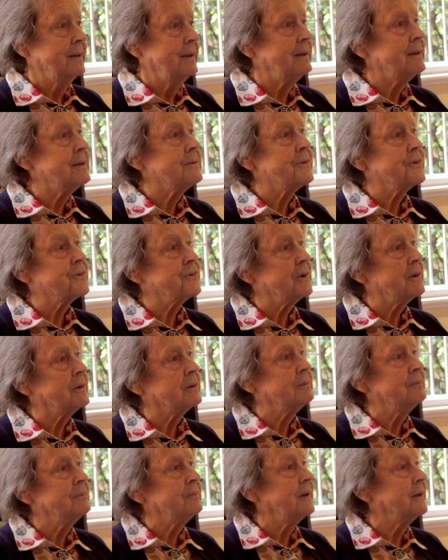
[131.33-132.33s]
either
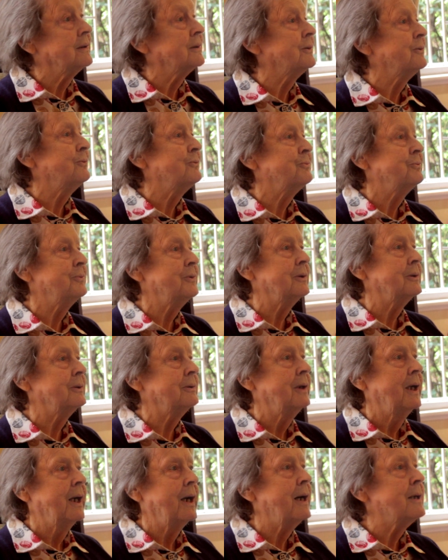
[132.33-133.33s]
circumvent or follow.
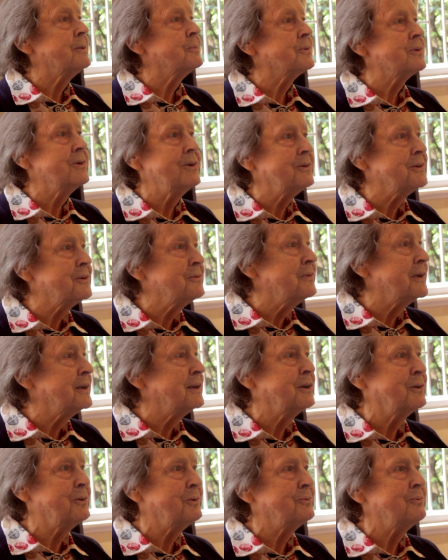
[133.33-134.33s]
I was not a
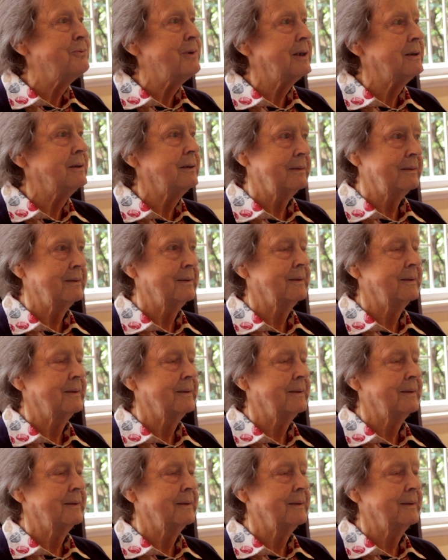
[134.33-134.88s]
very good Wren.